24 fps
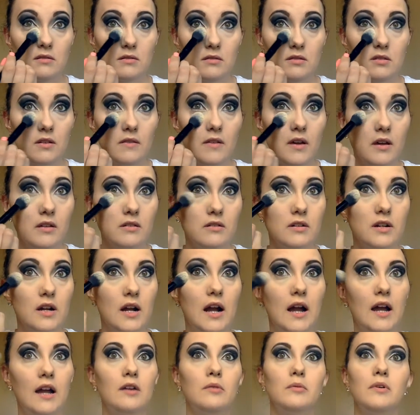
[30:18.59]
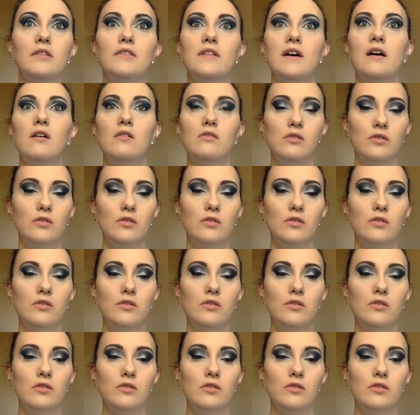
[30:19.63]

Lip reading: to the under eye without